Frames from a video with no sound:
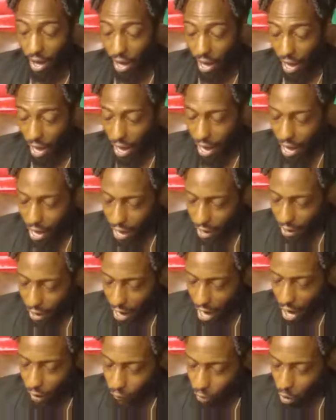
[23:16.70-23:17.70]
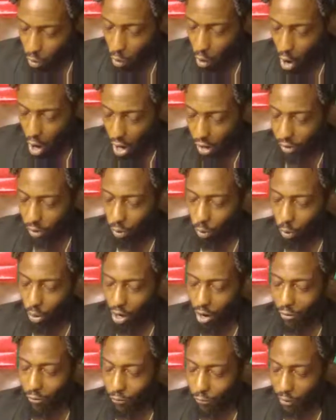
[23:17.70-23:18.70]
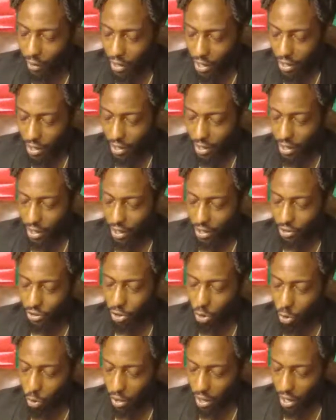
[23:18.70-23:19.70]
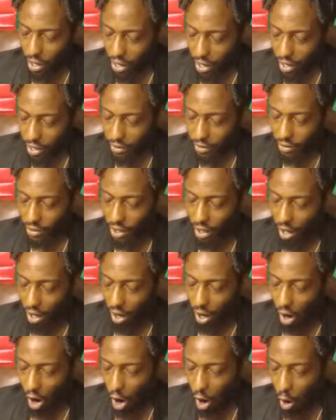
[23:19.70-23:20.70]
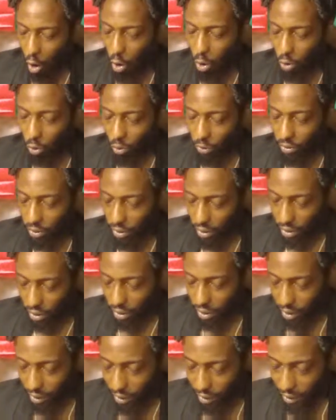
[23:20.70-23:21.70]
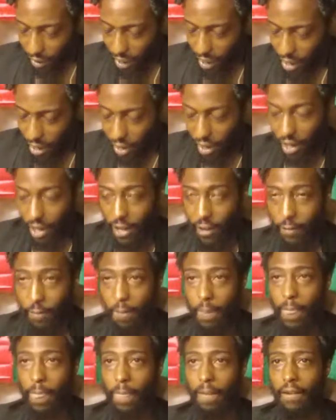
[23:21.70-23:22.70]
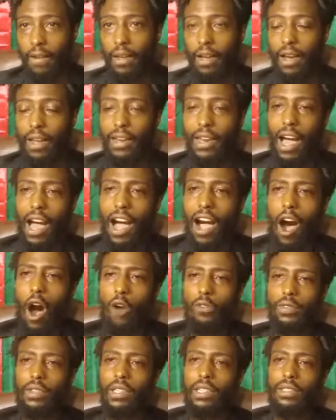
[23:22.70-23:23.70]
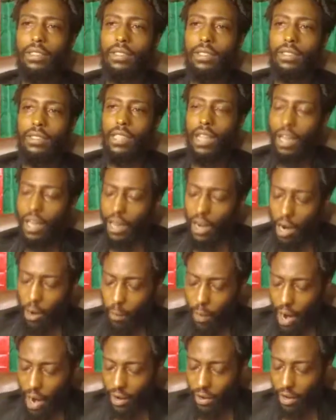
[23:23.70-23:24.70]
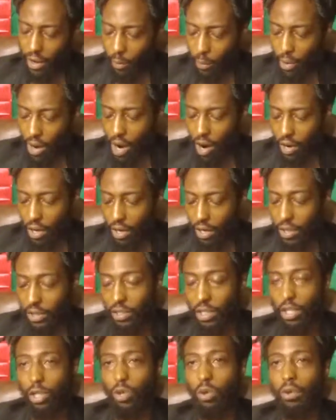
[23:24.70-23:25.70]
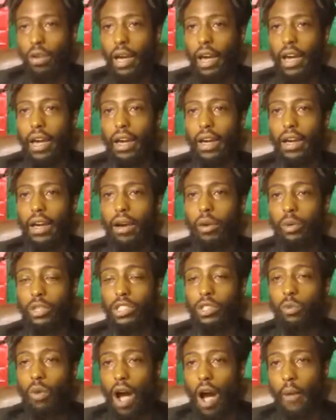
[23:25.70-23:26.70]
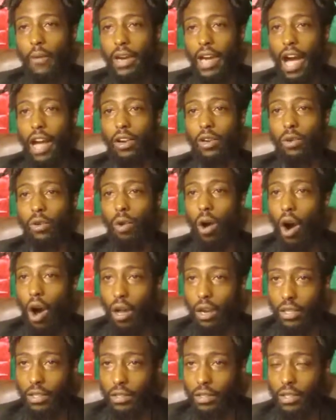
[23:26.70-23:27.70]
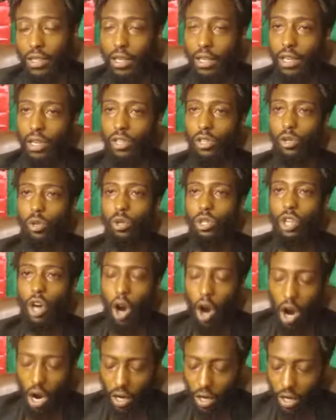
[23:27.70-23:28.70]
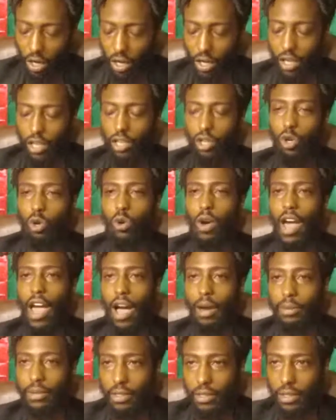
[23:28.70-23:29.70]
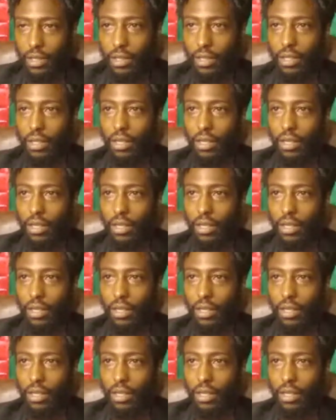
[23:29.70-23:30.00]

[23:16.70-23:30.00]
And everyone will flee to his own land. Now I often tell everybody that America is the new land, which is why we got New Orleans, New York, New Hampshire.